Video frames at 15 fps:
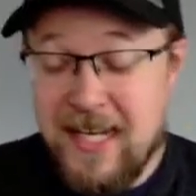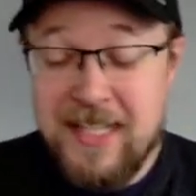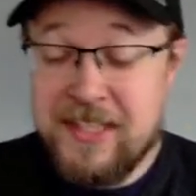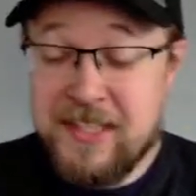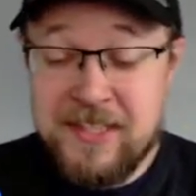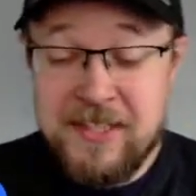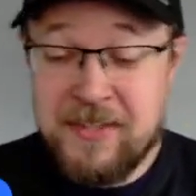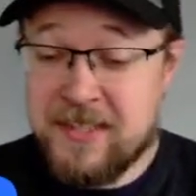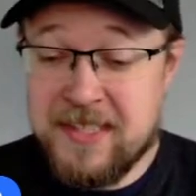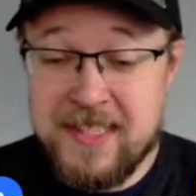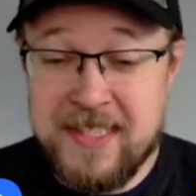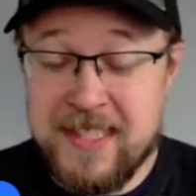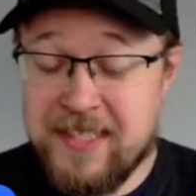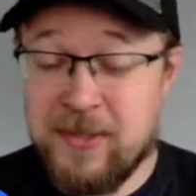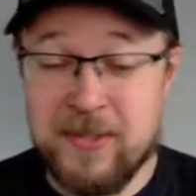I just trust
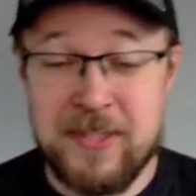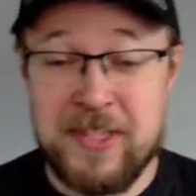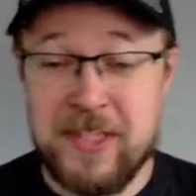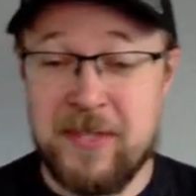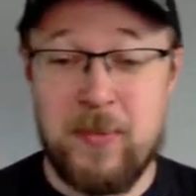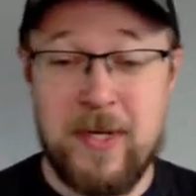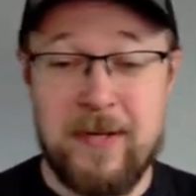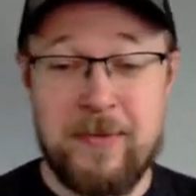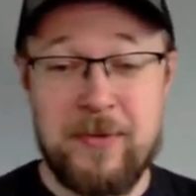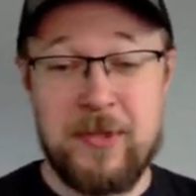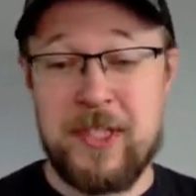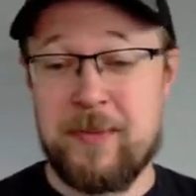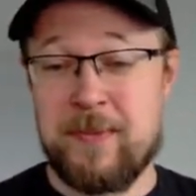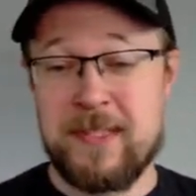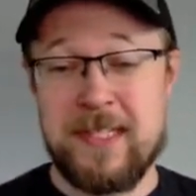the technology. When I'm
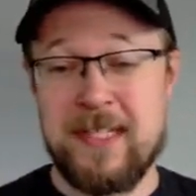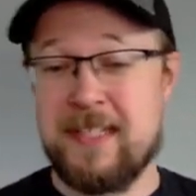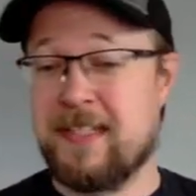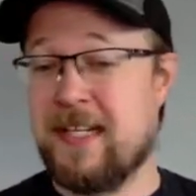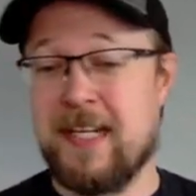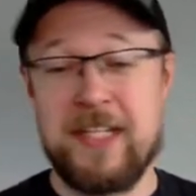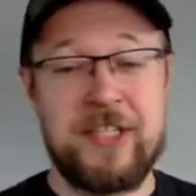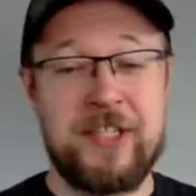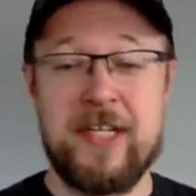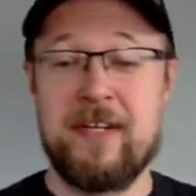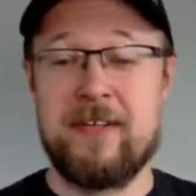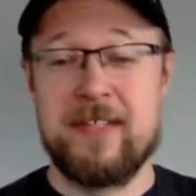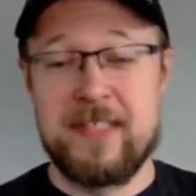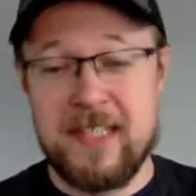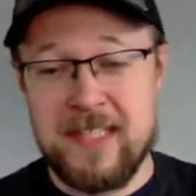going to present, I
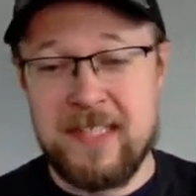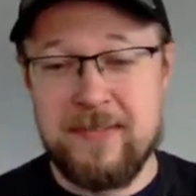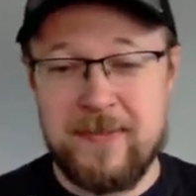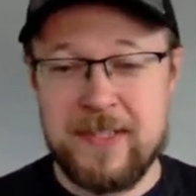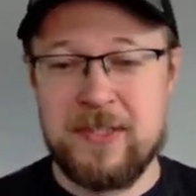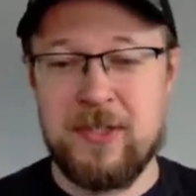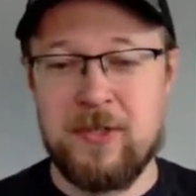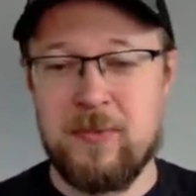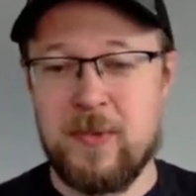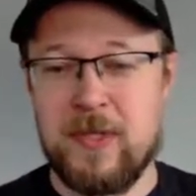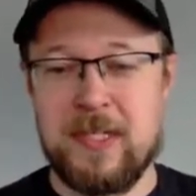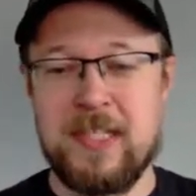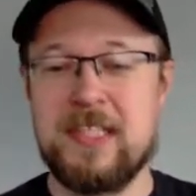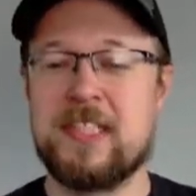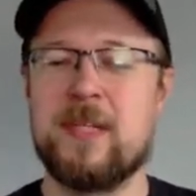share it, and if it's not
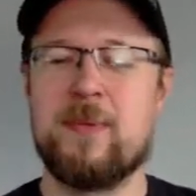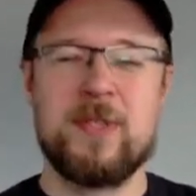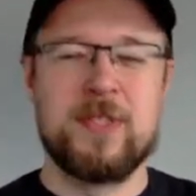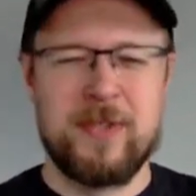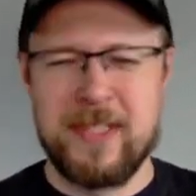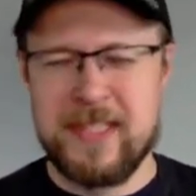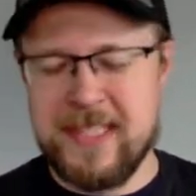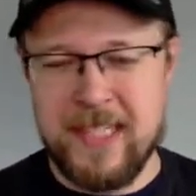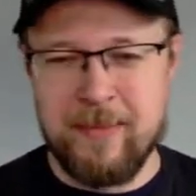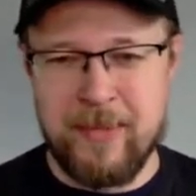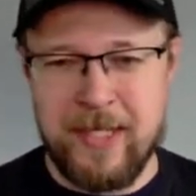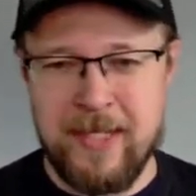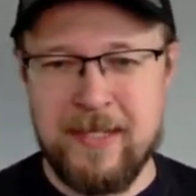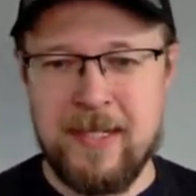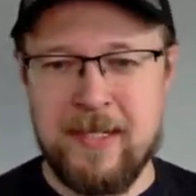working, someone's going to tell
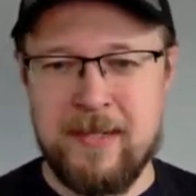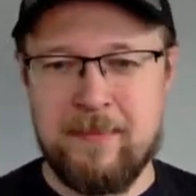me.